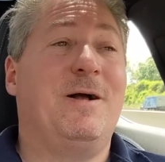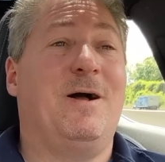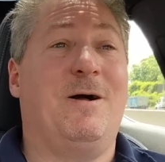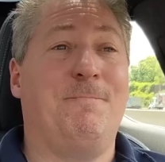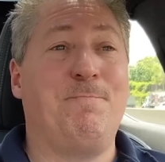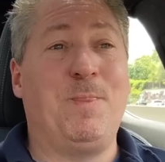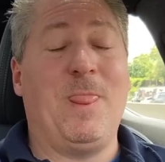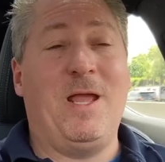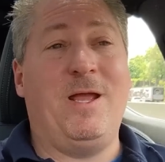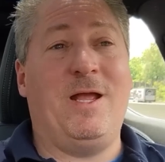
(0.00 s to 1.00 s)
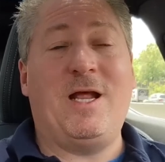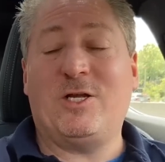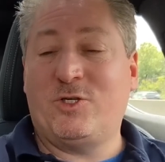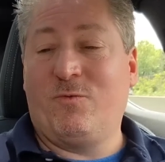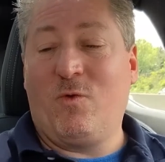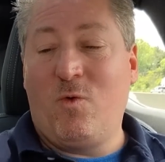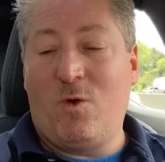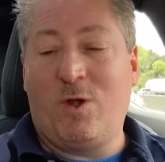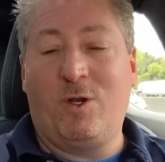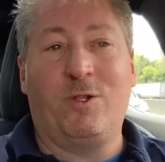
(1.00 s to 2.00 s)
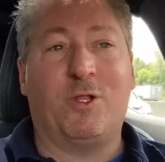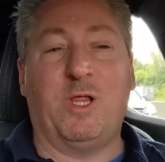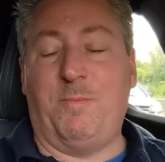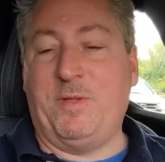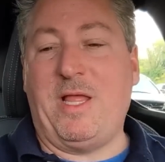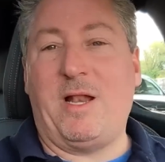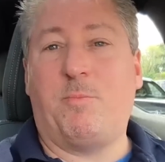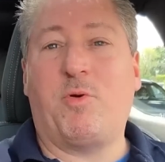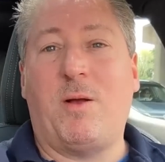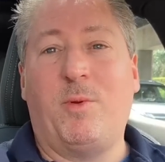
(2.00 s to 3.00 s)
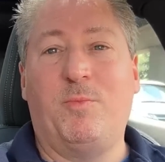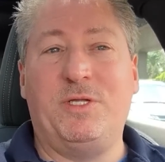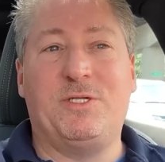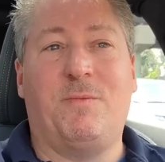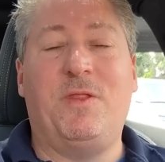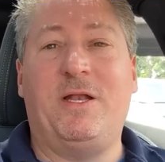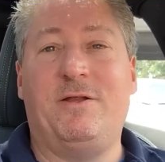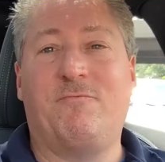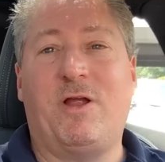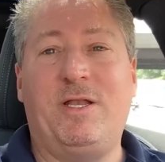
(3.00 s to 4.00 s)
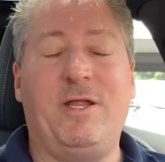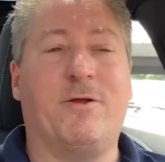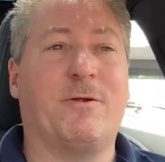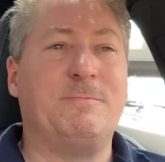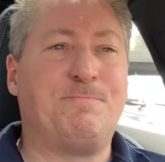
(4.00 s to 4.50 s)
And I actually recorded a little clip of that. I'll probably dub that in right here.